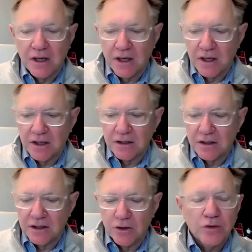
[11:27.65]
And
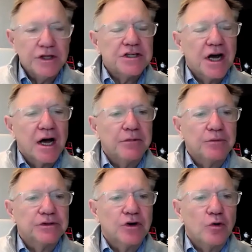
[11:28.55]
the only job that
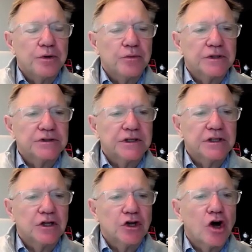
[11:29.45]
was open was in
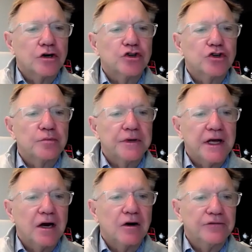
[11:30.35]
the long-term
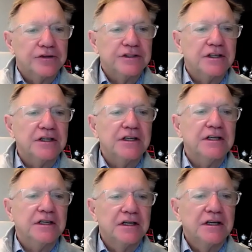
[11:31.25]
care
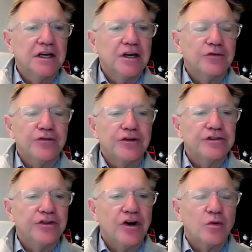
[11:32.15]
facility. And her
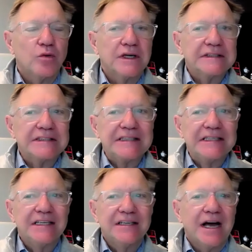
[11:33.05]
first thought was,
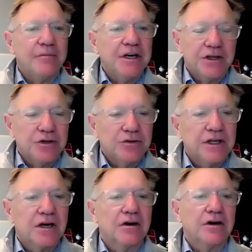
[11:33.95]
I'm an acute
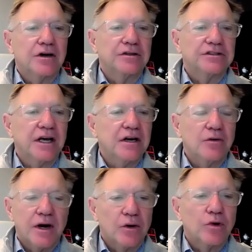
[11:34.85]
care nurse. I don't
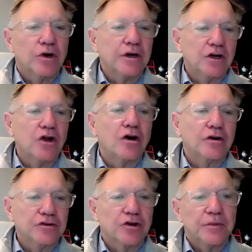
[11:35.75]
want to work in a
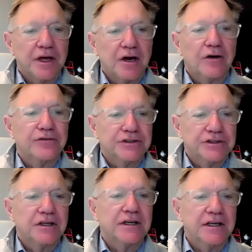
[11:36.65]
long-term care
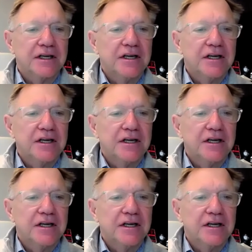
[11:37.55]
facility.